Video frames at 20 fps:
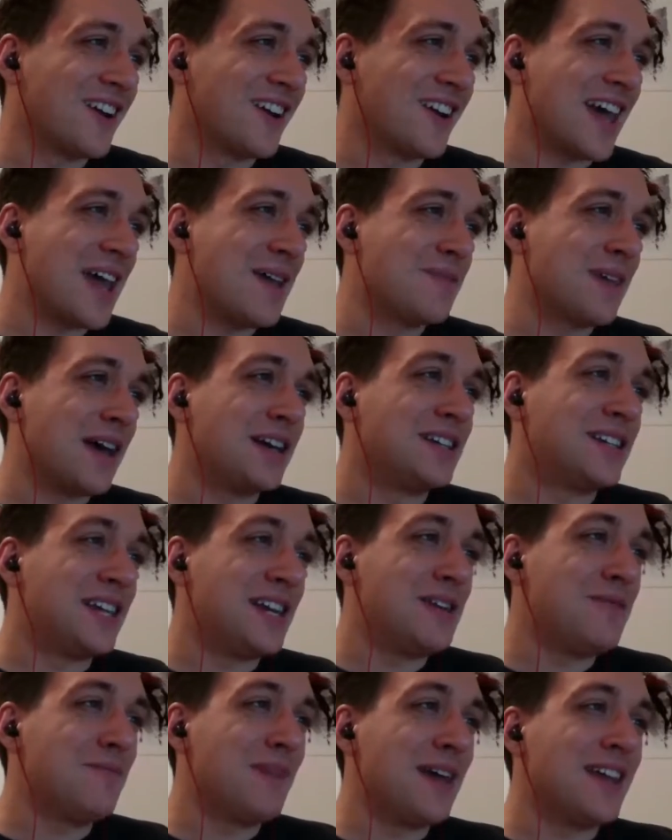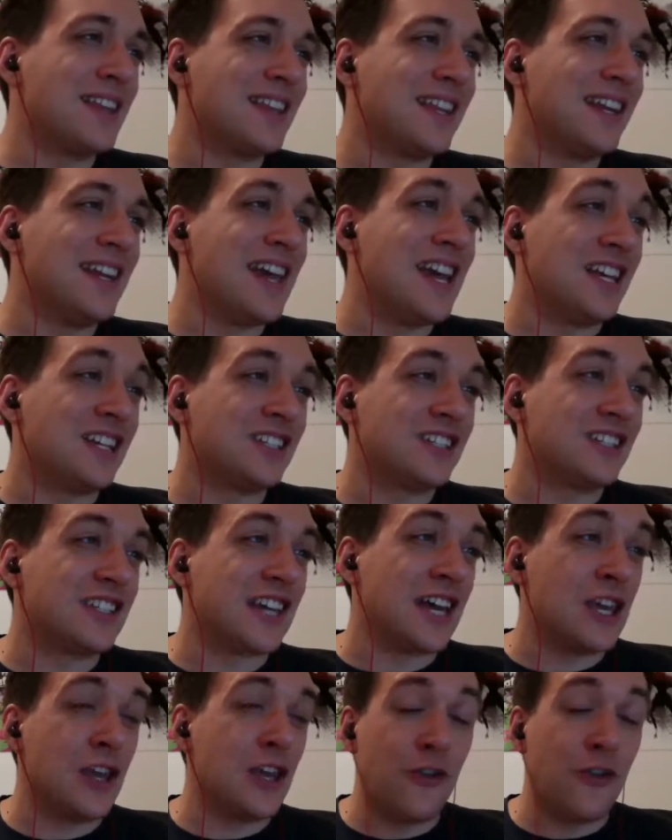No. Is there a game that didn't make the
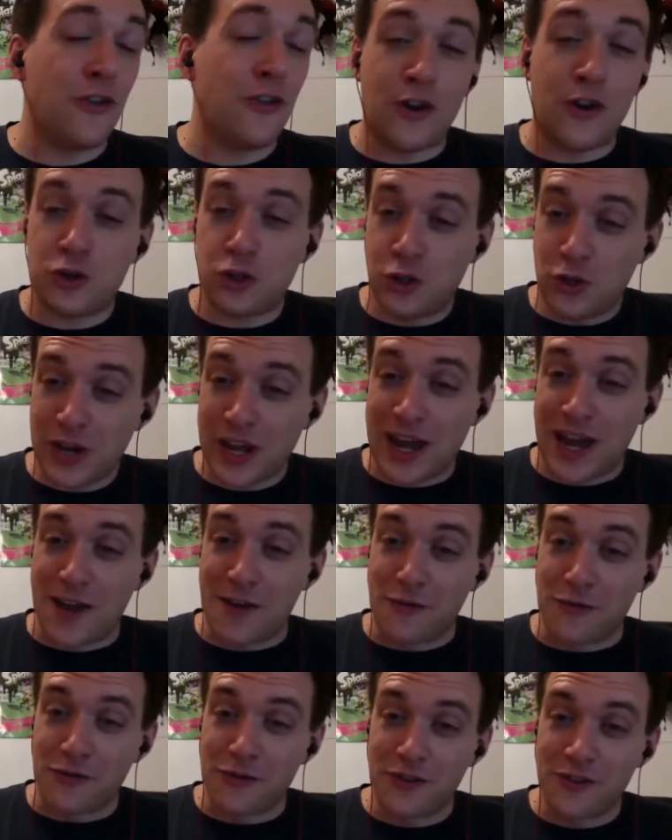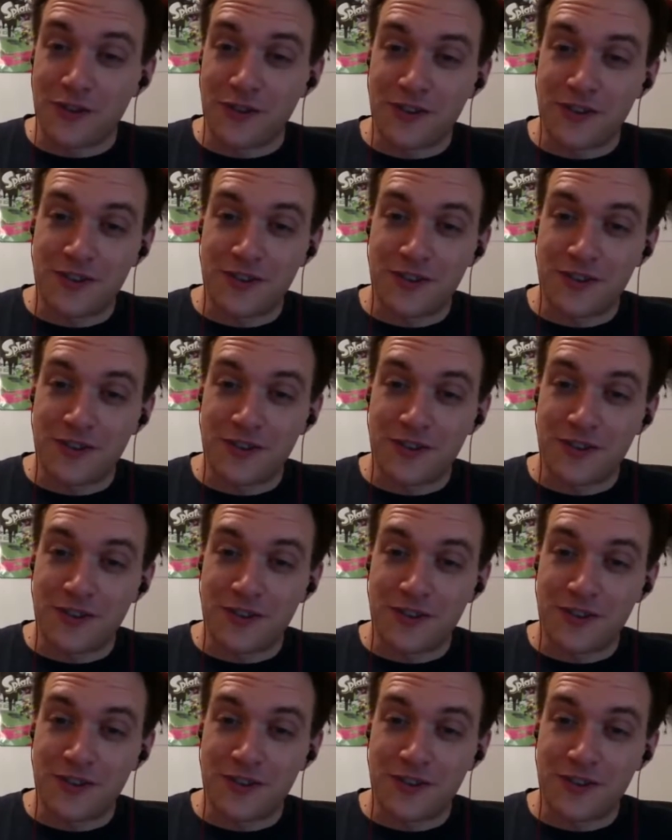list that you felt should have?